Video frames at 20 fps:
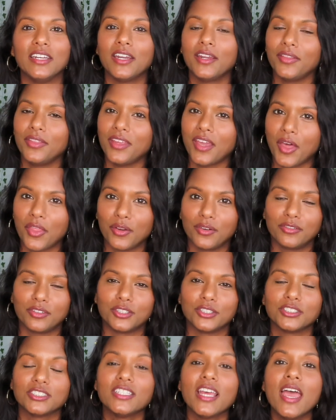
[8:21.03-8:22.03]
and in the
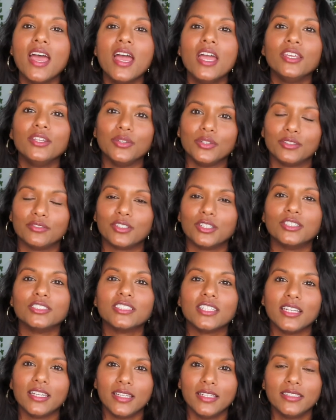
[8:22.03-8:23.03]
other universe
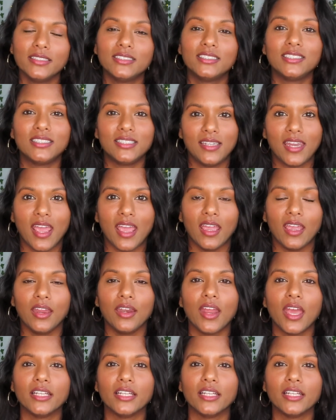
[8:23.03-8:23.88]
it is Stain.